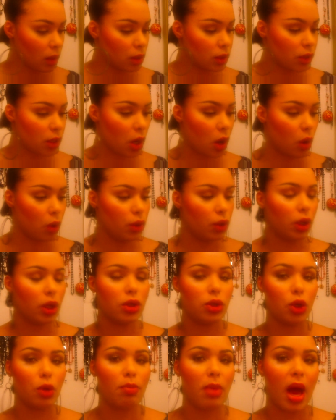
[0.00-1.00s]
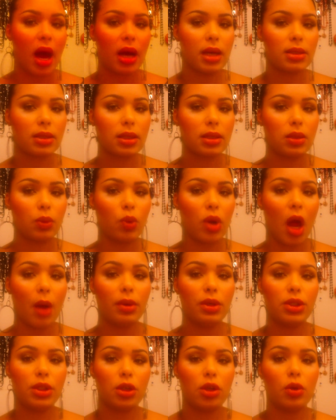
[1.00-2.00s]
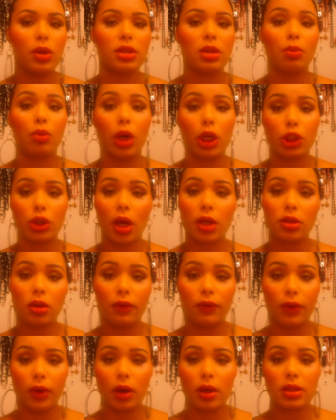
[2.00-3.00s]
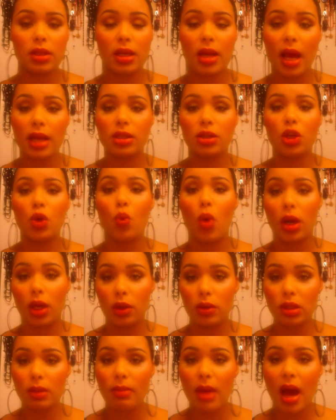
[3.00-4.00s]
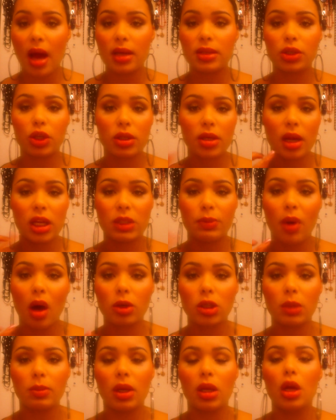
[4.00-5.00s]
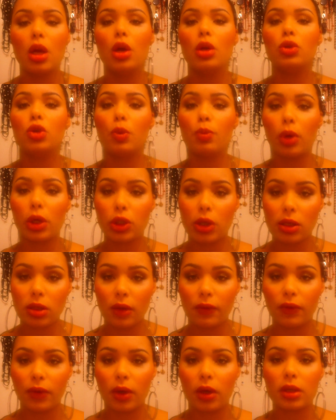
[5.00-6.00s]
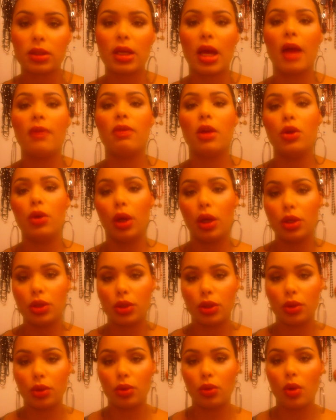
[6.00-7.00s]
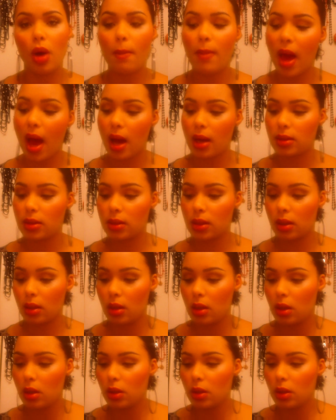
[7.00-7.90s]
So you can do masks. What I would do is a moisturizer first. The nights that you want to use a mask, just kind of spot treatment, do a moisturizer first, and then you can do a mask.